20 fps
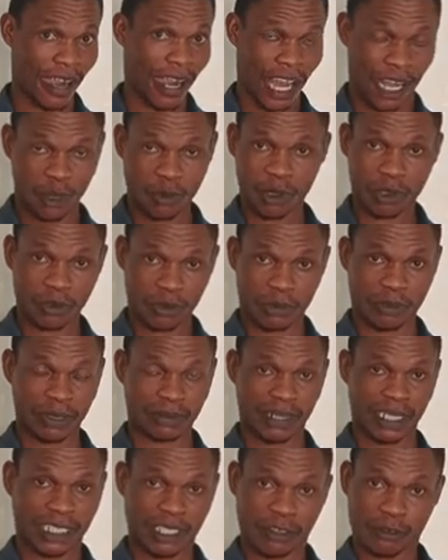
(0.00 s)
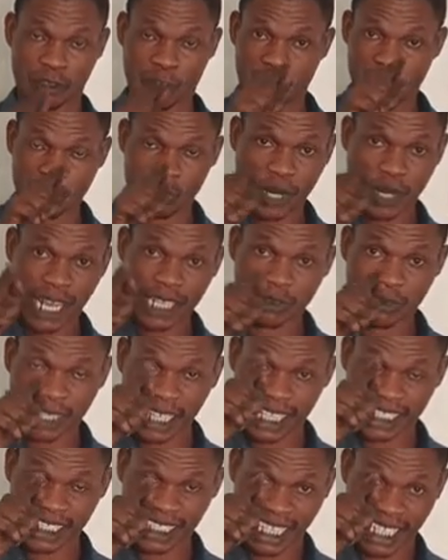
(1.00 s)
I don't want to repeat myself. So write what
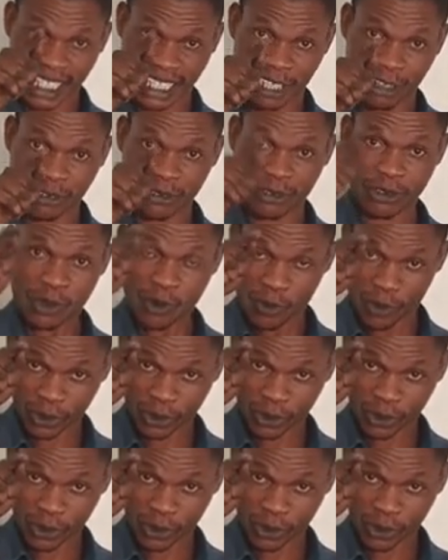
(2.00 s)
I said now.